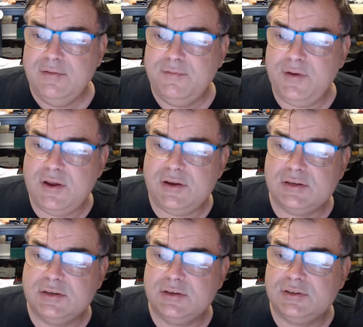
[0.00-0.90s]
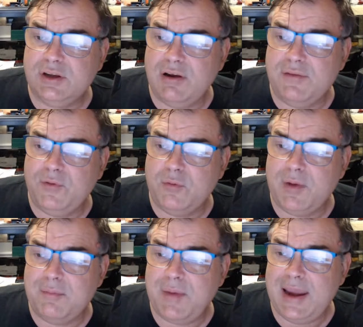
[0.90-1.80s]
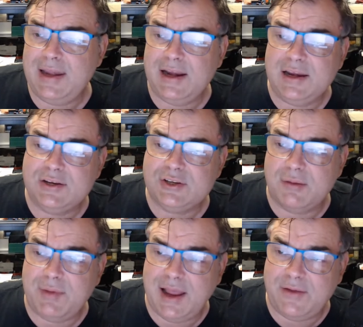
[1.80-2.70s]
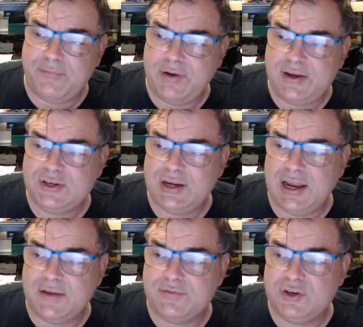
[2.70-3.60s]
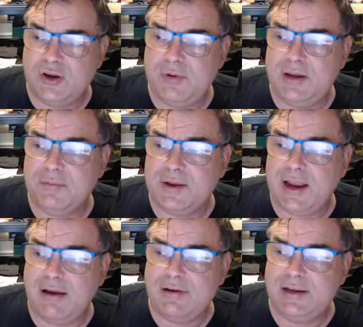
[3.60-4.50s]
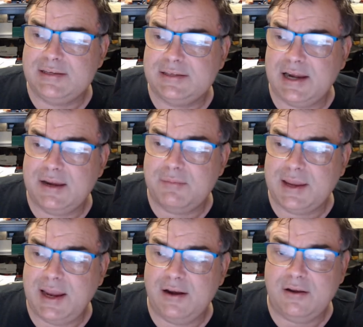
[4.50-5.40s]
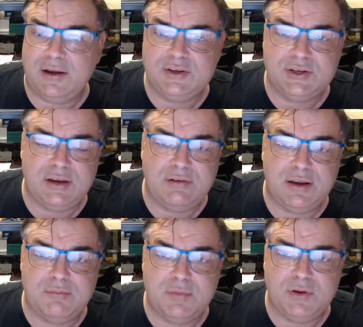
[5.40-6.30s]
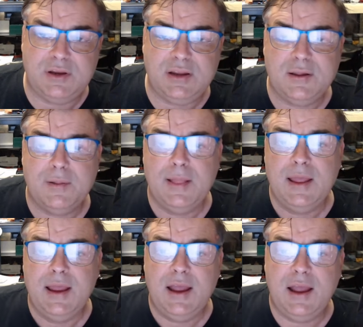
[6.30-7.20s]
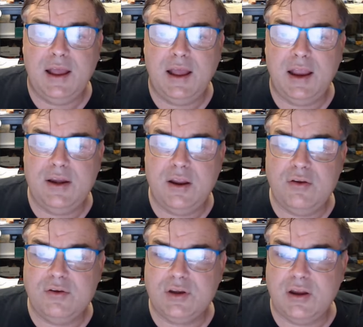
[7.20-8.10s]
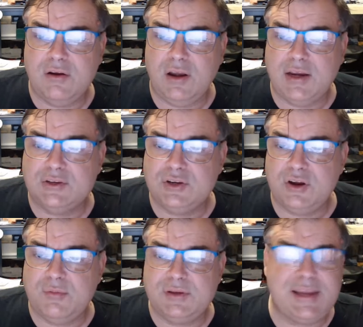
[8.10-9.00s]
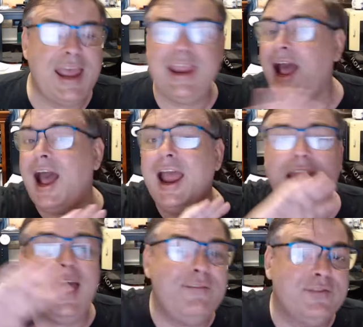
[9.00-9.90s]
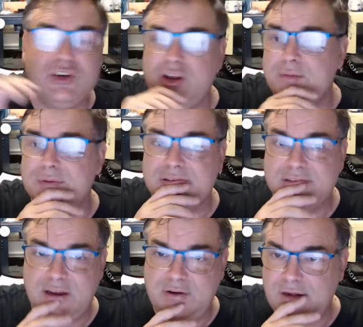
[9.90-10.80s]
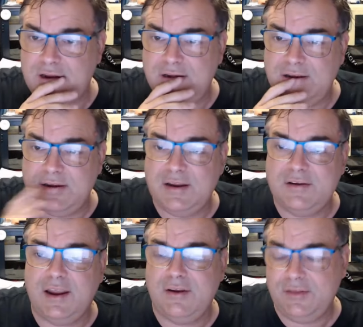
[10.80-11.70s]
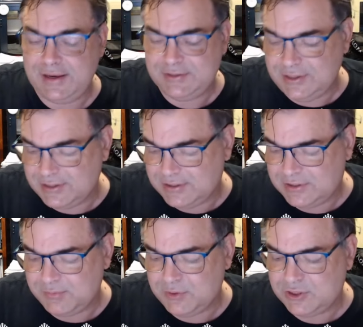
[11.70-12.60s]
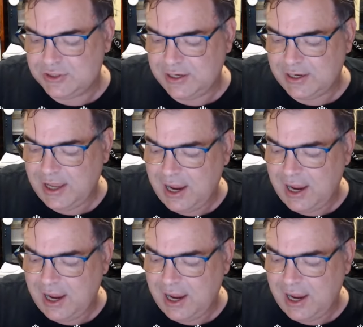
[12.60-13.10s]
First, sorry for my bad English. I'm half French and half German. I'm currently studying mechanical engineering in Munich. I know you don't like Germans." Hey, I love Germans. No. That's just some shtick.